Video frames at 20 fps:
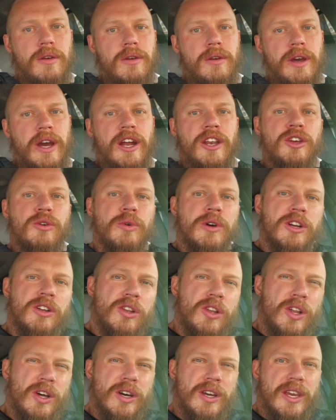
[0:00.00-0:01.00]
How do you want to
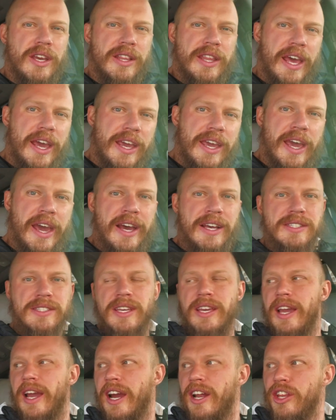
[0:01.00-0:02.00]
look in that
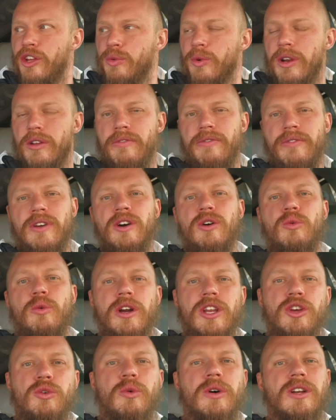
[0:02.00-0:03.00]
casket? How do you want to feel? What do
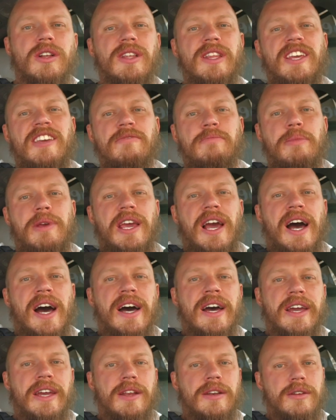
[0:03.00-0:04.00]
you want to leave
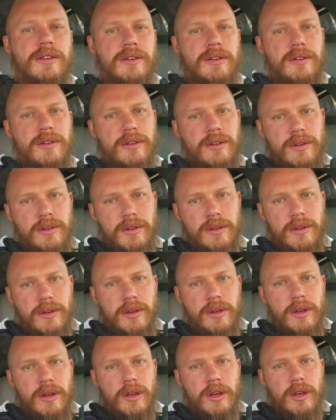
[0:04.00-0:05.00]
behind
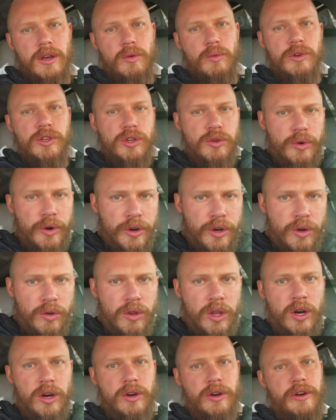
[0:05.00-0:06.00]
when you are no
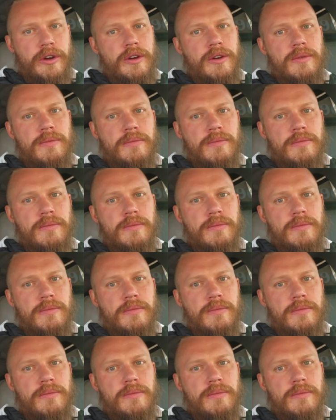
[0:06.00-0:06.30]
longer?